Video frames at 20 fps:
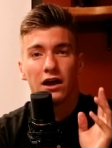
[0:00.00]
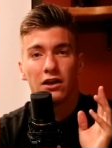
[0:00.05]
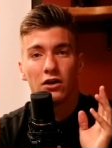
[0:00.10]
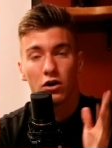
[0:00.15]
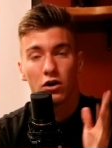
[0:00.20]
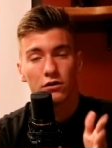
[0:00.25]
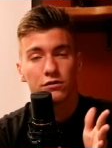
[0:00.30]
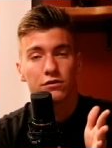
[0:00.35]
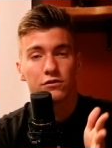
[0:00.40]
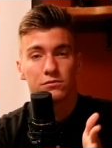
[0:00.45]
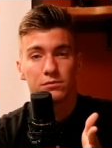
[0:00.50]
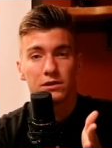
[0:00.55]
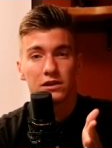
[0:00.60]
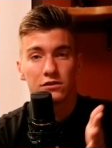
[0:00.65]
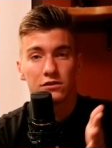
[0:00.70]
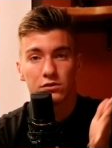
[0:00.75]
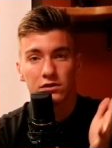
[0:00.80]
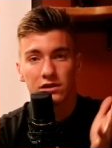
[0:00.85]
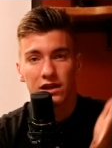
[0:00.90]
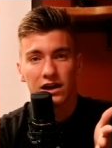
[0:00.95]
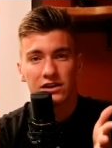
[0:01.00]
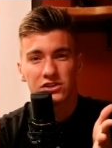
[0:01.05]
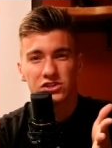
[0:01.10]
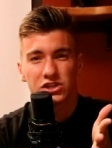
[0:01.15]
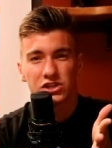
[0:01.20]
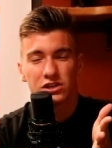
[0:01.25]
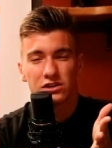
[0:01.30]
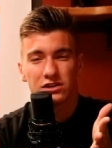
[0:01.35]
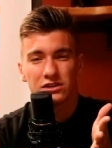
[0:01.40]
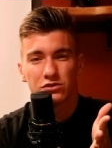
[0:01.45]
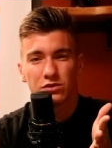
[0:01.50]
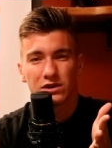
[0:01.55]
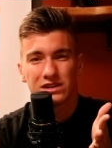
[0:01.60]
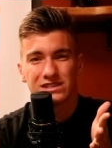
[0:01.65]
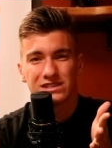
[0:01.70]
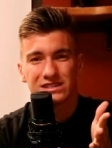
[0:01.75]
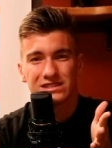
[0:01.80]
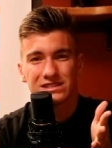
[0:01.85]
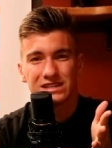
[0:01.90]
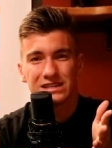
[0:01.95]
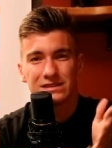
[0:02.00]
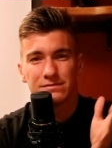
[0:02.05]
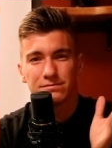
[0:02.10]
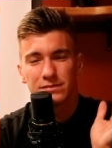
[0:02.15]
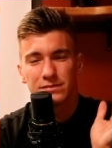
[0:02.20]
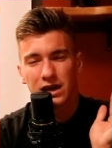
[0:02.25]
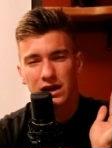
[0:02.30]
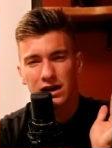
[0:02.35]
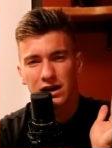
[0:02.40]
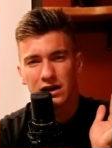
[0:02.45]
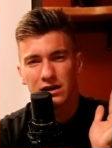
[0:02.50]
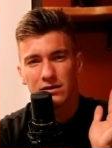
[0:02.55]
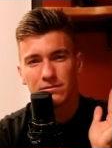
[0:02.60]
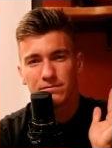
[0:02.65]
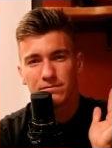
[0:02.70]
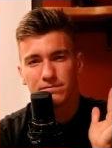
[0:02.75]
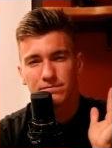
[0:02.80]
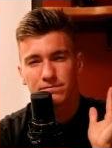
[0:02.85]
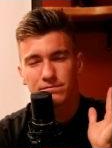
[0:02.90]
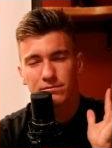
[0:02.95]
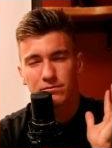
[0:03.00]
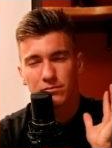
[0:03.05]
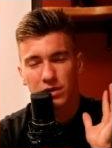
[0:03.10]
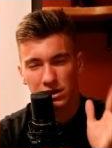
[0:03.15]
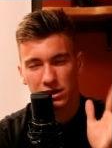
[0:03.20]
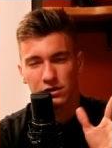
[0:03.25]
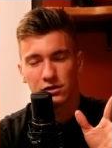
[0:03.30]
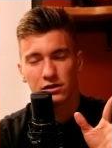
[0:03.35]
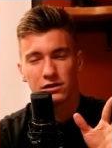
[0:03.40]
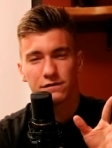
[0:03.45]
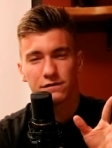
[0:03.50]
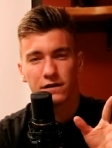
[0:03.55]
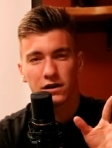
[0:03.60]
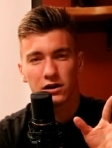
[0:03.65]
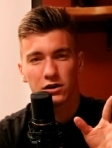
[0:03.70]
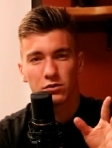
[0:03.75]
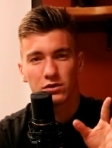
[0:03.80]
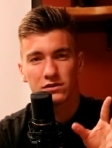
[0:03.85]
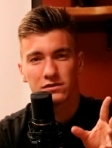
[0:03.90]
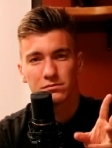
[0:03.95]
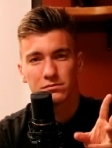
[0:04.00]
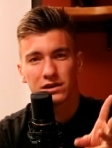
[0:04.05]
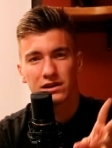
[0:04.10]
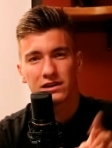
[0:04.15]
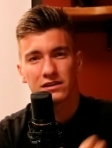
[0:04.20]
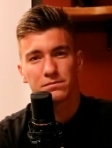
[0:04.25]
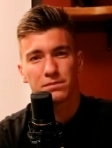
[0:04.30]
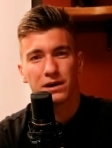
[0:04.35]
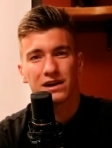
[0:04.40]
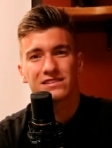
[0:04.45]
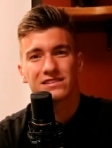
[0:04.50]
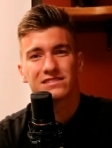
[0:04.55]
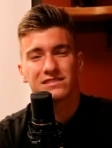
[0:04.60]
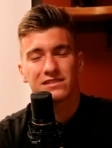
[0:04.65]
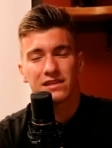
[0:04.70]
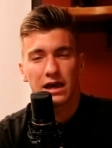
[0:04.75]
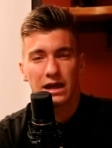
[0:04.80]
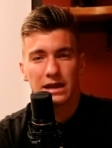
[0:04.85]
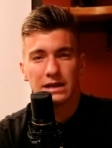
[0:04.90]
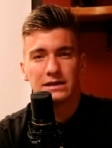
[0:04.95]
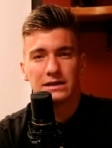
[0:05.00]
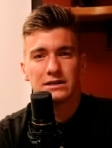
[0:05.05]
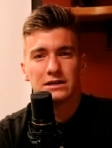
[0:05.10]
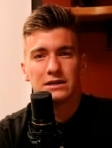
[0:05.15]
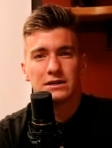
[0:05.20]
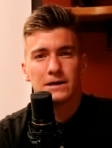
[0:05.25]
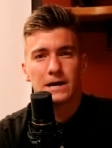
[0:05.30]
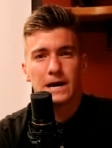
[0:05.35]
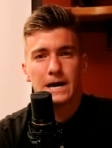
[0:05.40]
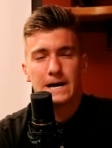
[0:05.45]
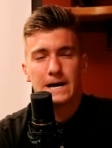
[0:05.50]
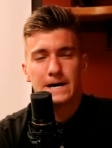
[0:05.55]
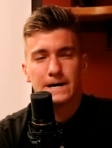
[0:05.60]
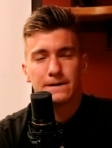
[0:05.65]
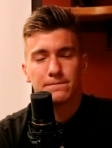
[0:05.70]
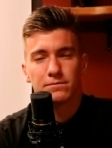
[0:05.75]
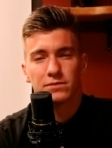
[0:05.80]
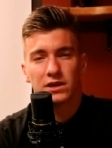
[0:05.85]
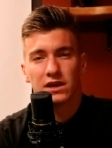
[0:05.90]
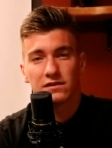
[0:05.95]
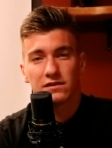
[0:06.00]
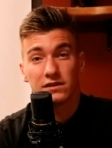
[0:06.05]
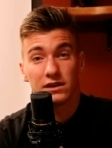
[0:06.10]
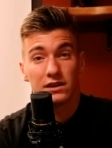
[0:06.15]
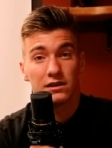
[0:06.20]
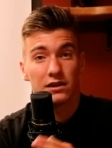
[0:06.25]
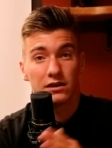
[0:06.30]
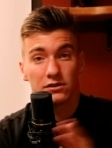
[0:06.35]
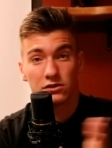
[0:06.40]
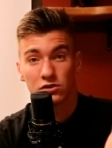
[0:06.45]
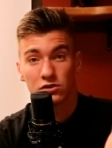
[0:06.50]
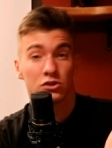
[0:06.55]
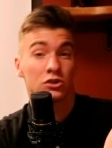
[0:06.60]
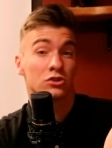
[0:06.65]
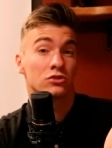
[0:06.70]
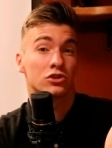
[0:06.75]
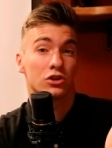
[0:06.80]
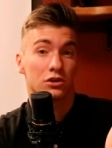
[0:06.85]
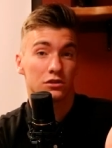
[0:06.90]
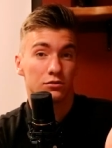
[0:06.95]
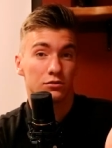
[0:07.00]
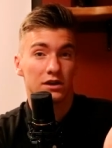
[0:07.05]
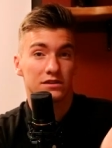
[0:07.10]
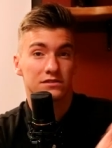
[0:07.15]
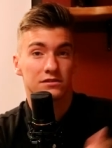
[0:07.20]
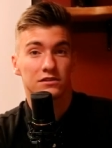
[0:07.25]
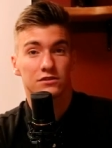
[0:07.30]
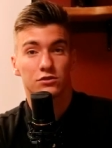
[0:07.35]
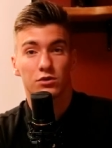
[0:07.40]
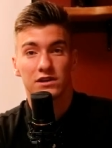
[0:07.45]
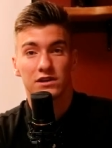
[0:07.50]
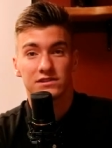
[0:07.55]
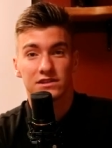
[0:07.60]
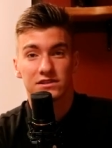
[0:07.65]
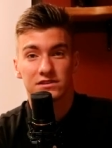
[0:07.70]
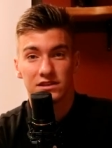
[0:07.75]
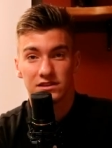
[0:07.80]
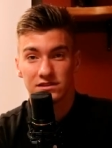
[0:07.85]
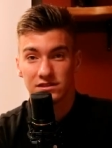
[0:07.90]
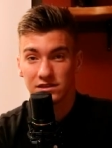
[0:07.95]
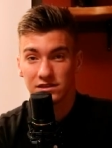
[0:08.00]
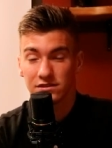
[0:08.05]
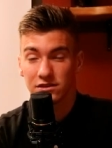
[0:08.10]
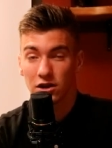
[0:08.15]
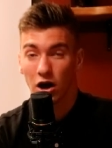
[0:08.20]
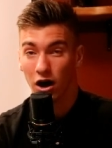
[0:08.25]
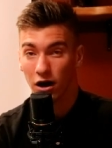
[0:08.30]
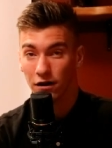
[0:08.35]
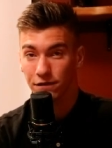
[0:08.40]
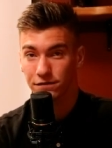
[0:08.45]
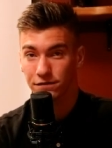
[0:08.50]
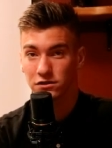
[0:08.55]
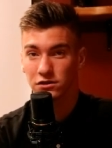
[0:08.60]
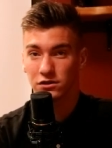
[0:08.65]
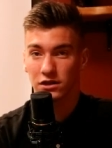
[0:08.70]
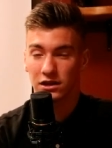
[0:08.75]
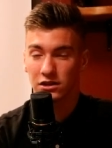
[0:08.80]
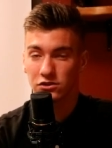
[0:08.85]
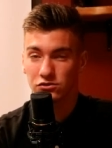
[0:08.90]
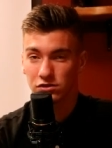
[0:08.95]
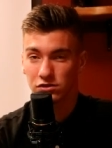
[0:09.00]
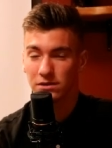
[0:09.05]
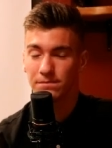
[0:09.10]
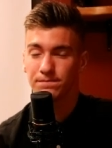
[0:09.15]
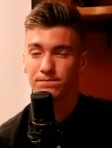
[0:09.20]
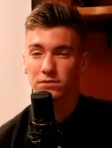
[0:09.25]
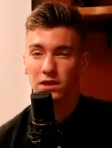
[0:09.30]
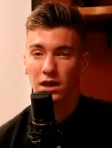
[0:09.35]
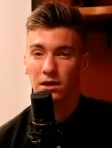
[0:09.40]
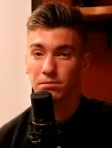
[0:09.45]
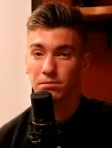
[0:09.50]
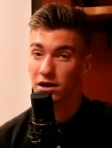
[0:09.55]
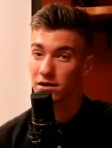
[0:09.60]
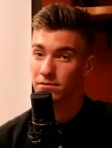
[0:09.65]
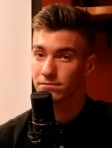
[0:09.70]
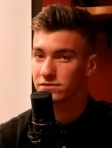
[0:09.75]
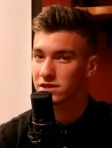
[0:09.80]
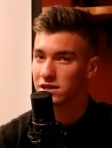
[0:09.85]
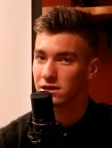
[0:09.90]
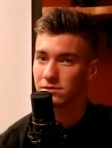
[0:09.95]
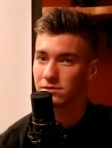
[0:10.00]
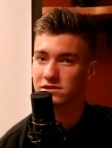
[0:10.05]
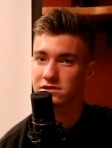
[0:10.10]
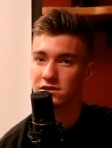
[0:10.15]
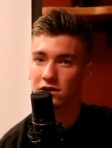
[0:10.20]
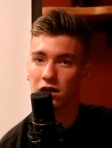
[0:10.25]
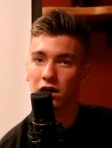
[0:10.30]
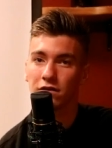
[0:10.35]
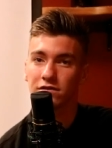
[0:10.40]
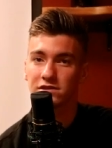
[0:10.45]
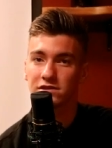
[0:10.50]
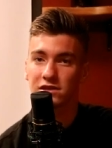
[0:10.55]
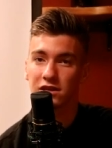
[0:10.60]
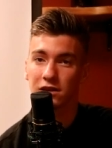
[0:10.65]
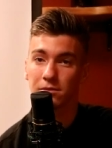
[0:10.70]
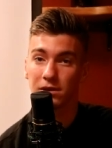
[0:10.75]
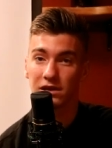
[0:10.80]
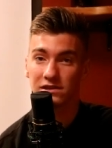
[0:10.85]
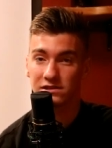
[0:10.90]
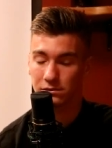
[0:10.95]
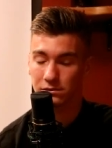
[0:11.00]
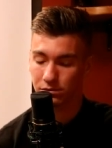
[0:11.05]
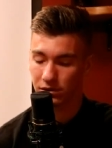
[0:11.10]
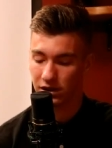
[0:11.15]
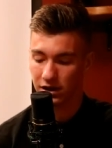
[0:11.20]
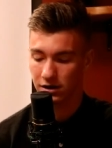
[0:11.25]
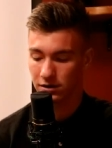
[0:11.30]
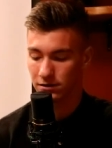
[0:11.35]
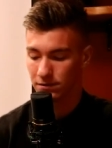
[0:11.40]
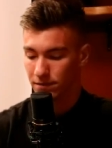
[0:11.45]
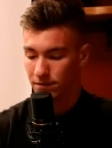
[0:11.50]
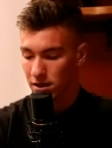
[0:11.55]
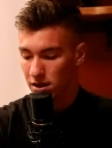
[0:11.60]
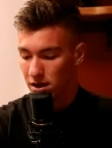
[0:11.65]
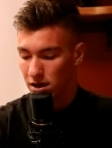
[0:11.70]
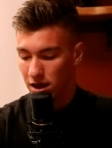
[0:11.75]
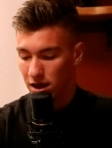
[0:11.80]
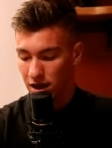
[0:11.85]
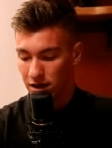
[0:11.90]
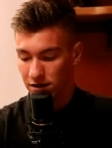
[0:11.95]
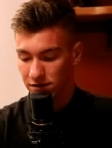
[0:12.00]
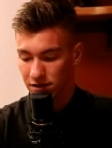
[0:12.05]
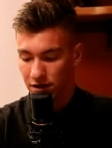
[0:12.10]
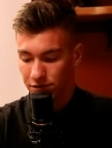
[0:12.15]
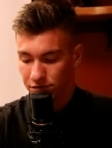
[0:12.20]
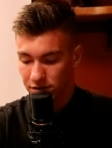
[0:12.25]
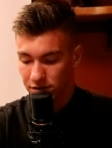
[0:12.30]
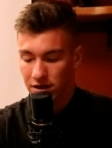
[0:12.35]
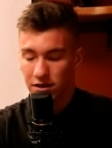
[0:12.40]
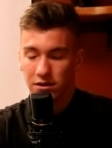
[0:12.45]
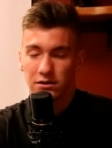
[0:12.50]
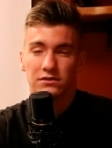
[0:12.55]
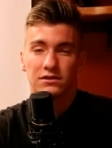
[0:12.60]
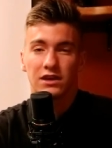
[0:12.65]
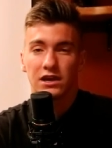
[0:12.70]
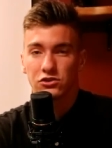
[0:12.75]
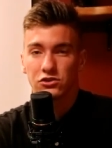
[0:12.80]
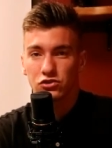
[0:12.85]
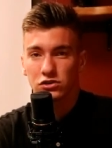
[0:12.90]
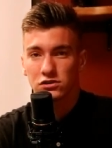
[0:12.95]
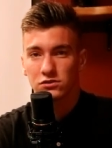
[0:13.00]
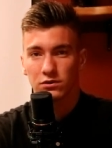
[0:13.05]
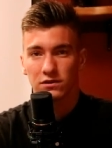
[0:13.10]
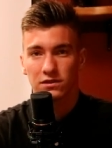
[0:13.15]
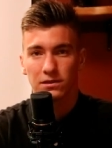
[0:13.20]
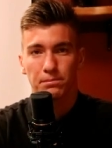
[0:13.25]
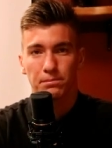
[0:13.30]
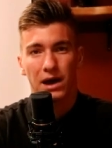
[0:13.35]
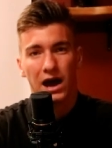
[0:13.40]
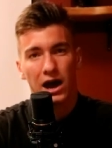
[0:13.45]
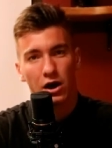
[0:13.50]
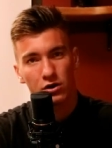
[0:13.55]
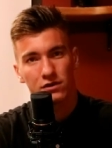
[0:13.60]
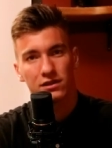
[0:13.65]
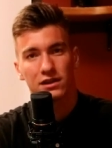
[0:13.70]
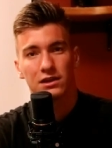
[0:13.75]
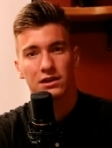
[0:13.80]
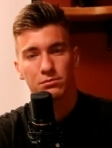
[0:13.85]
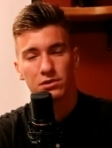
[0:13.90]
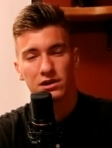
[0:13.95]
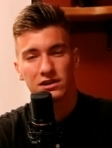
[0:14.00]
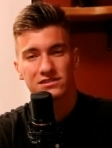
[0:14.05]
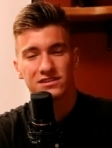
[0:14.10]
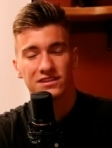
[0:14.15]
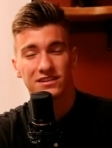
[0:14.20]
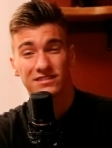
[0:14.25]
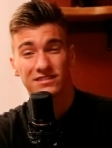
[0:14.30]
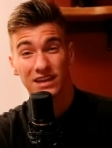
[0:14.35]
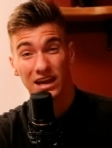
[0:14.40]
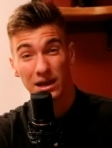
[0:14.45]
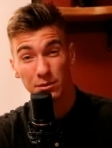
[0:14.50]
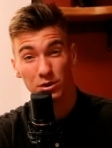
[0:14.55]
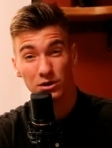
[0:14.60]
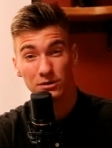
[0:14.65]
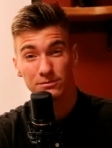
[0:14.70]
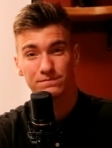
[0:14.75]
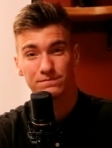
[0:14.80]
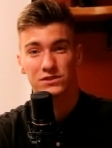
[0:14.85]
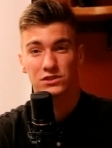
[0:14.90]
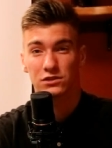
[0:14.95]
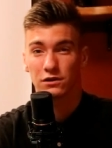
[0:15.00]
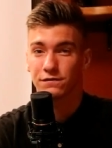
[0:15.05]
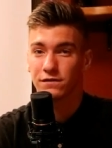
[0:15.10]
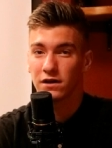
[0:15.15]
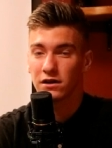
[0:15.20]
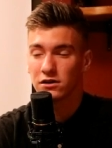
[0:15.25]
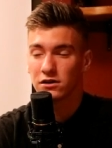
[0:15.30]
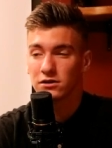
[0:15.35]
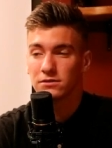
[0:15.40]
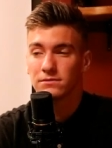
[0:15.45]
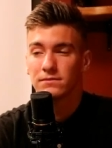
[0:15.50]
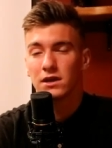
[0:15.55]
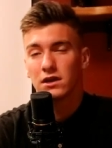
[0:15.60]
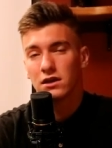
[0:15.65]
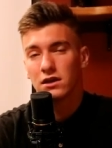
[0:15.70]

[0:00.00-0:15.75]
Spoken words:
and all of those meetings were last year in 2016, but clearly Federer wasn't playing his best then because he took the rest of the 2016 season off due to injury. But Thiem is still obviously an amazing player and is definitely dangerous with the power that he brings to the table, so Federer